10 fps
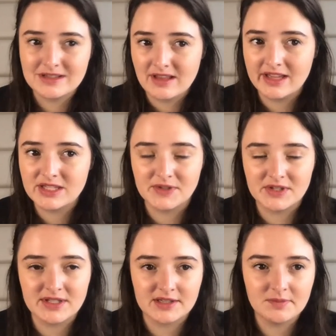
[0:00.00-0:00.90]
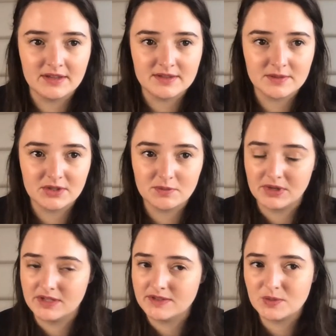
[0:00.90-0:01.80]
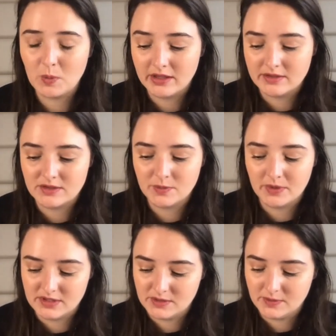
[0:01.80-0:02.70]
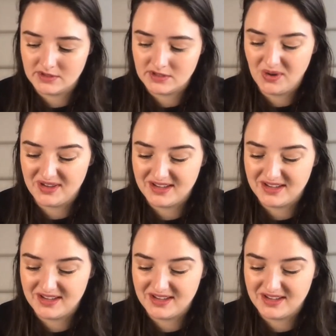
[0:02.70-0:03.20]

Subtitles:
to last for 6 months, which brings us well into 2021.